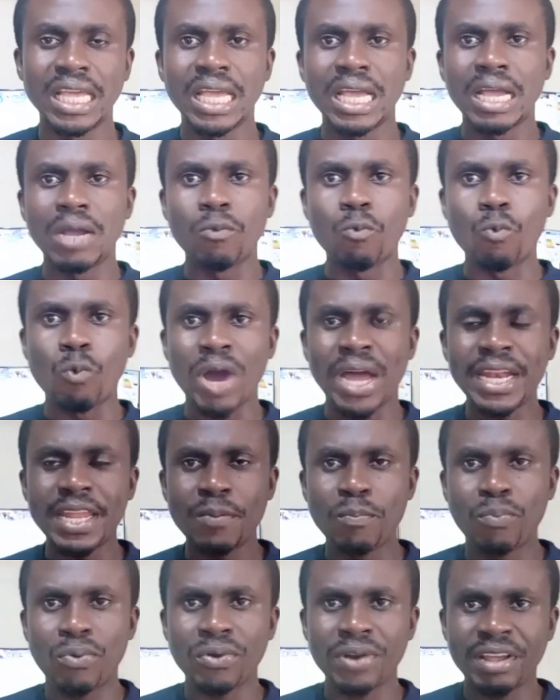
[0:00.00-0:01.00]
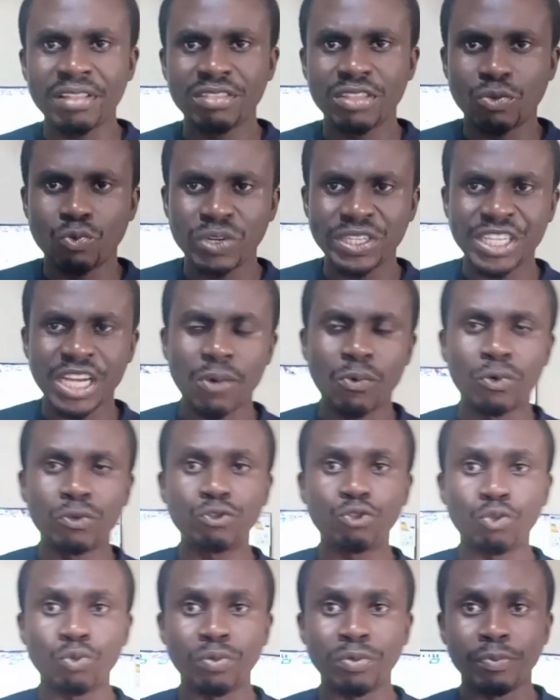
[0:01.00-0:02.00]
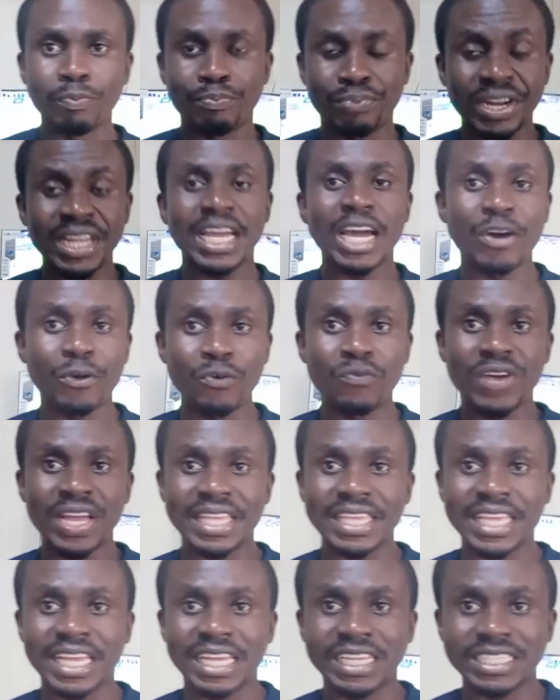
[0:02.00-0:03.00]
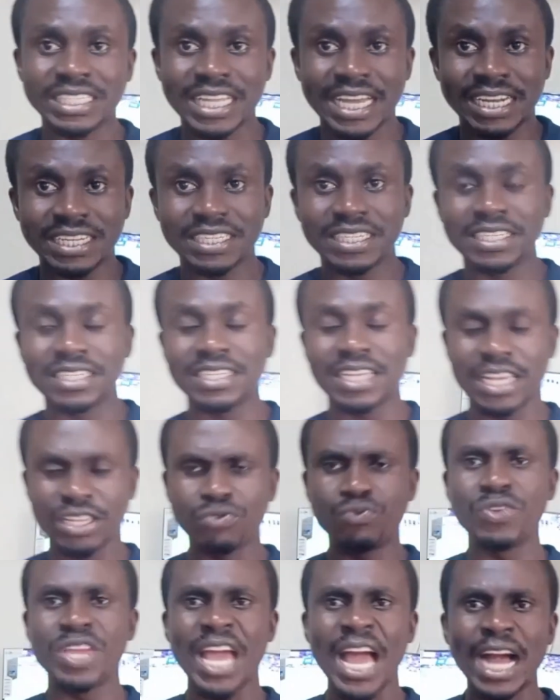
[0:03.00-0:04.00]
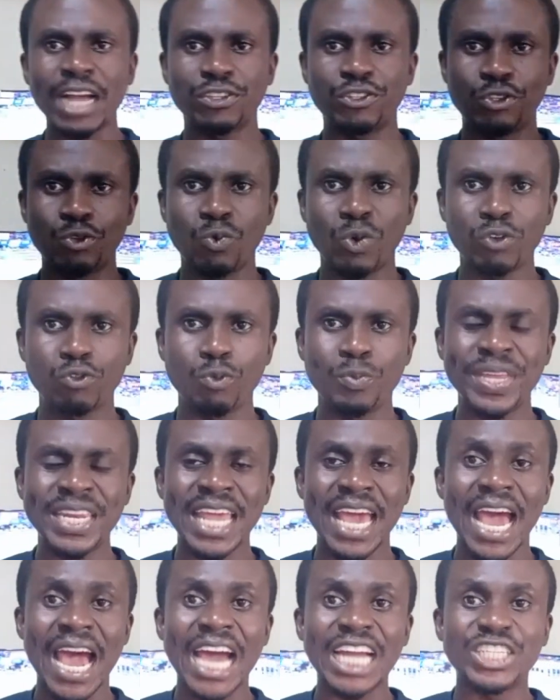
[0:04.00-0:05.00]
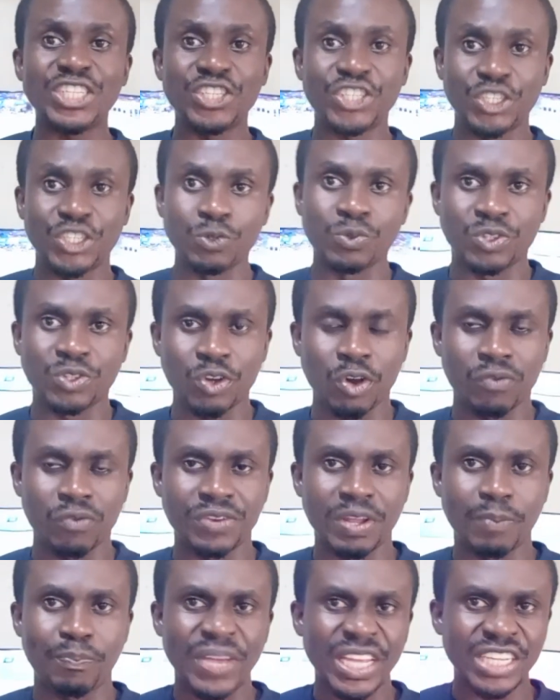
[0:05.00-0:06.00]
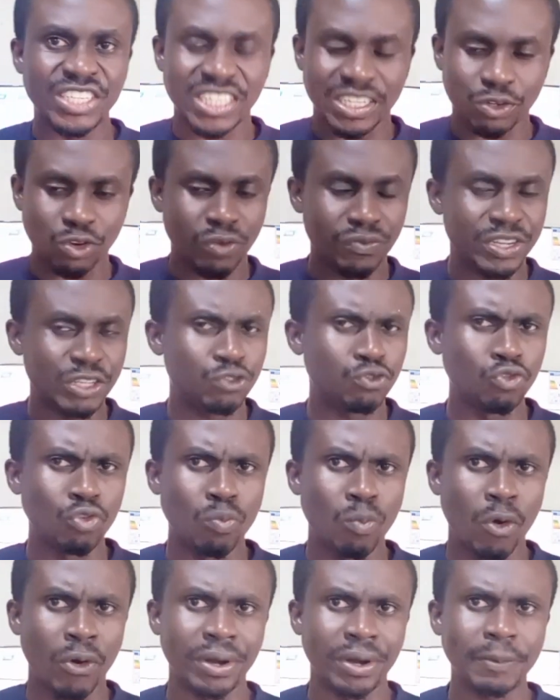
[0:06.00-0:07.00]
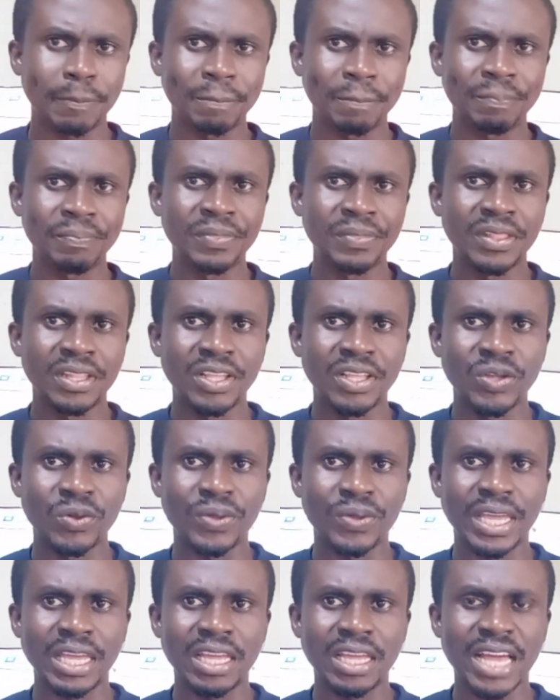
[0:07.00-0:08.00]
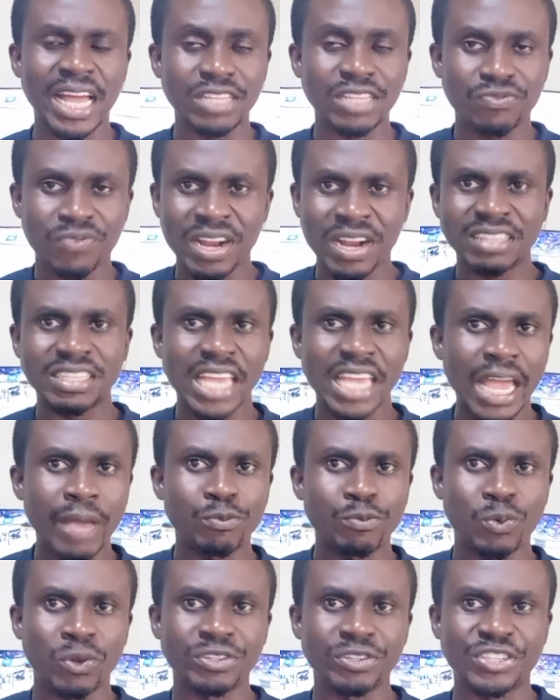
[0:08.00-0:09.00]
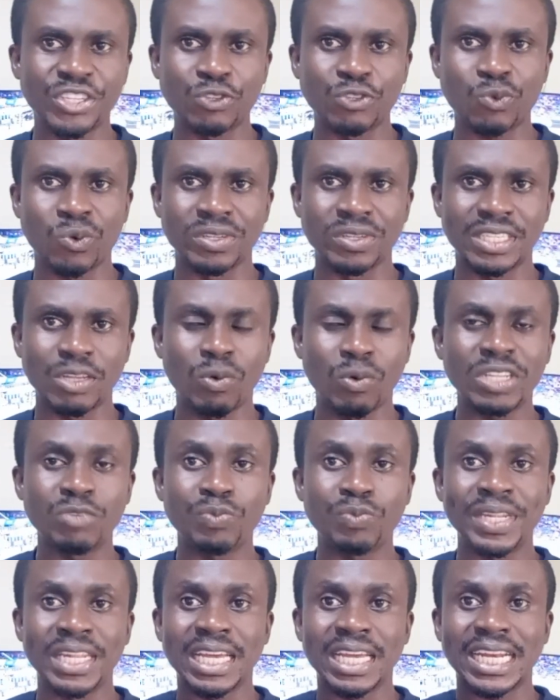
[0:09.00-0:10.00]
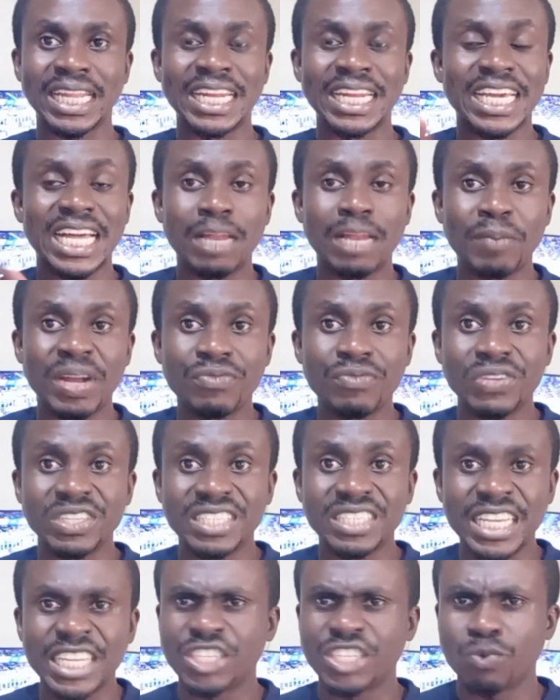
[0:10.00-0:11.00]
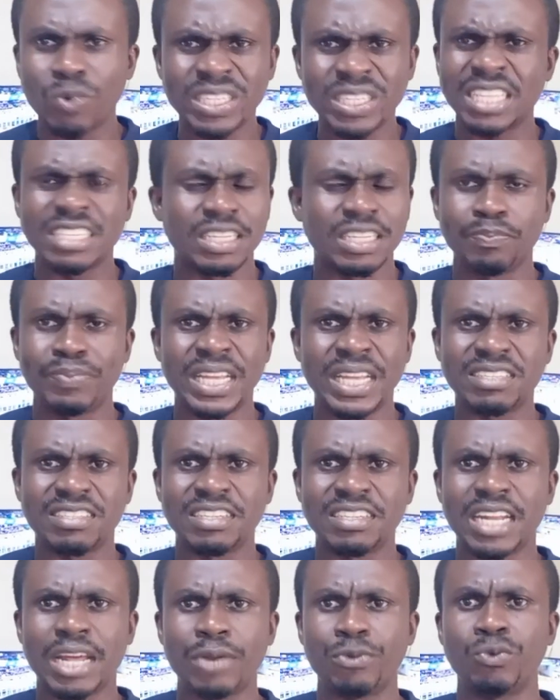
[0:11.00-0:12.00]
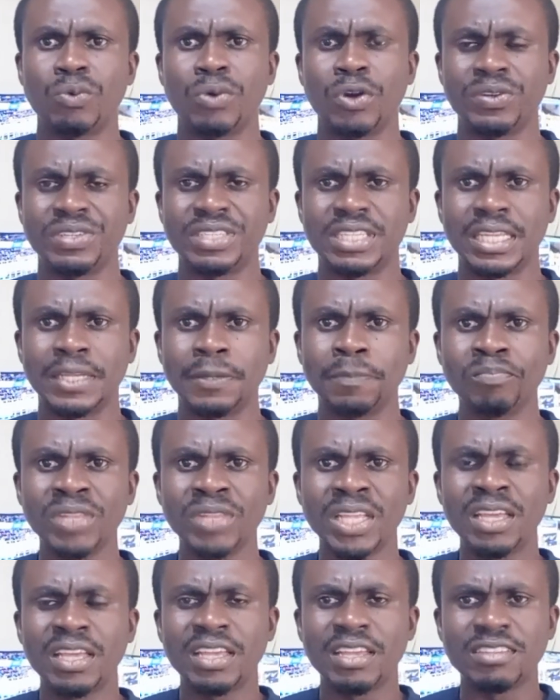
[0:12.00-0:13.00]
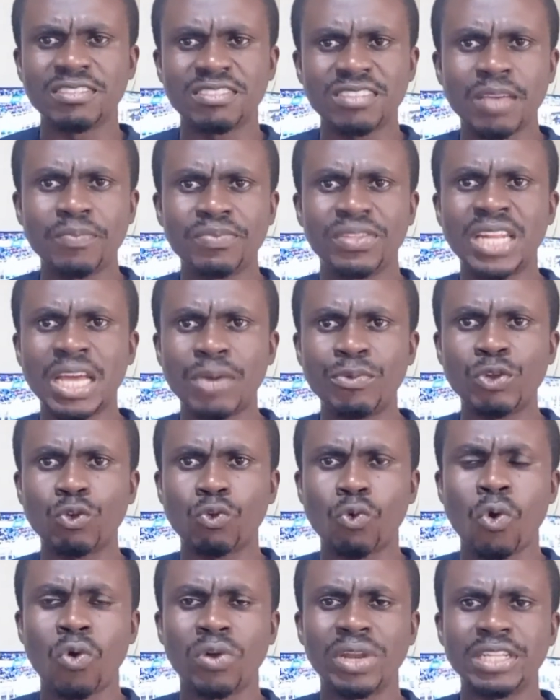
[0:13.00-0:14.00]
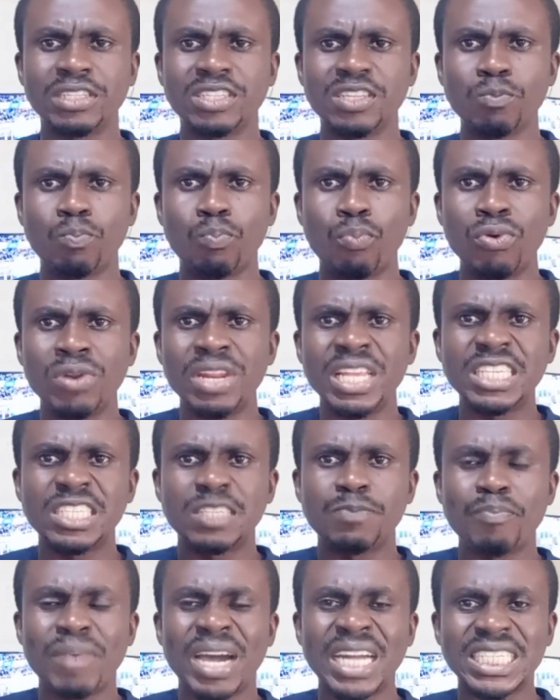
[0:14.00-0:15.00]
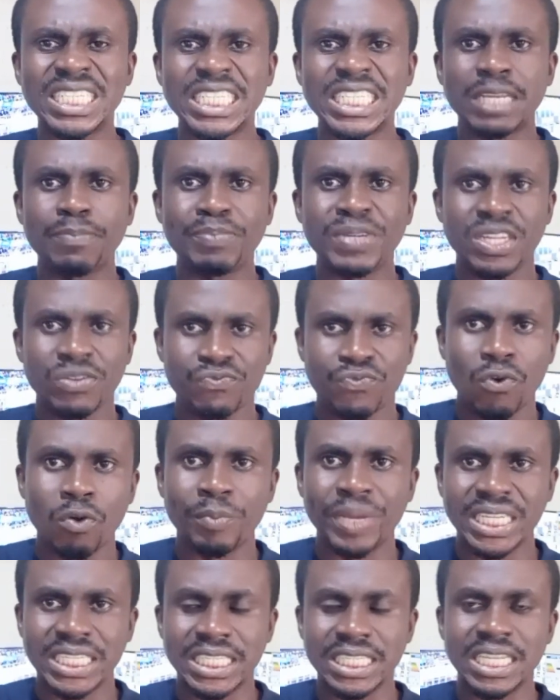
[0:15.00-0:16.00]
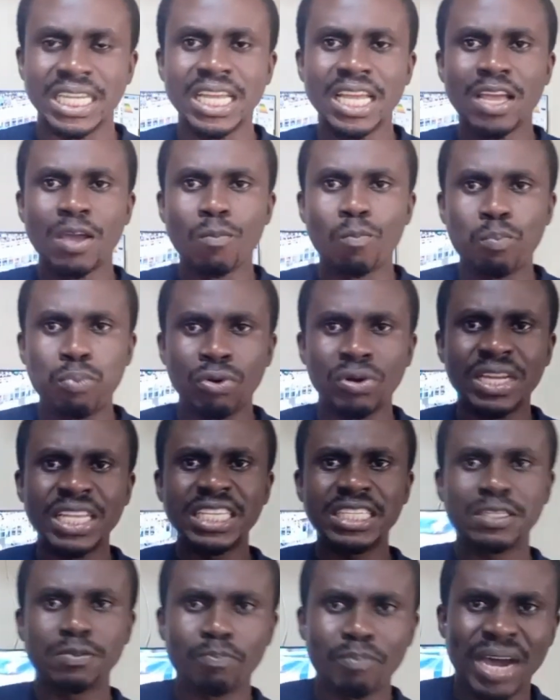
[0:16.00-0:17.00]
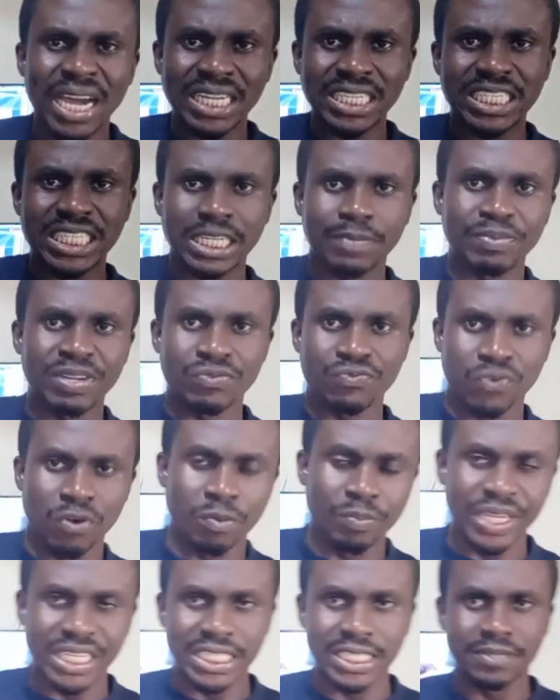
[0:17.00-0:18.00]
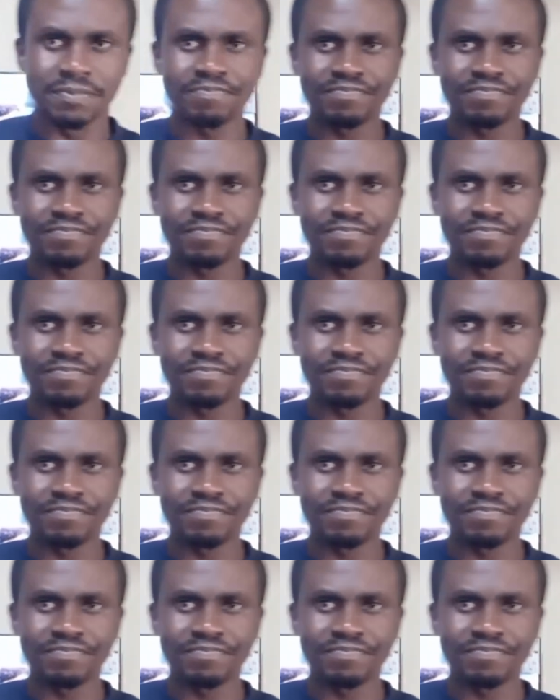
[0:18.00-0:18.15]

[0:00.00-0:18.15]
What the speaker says: One important thing which I want to bring out over here is that, yes, we ask you what will be the attitude of the patient, of this newborn, okay, as far as the Erb's palsy is concerned. What is the clinical manifestation? What's the simplest thing that we're going to say? It's something that we call it policeman tip deformity. Policeman tip deformity.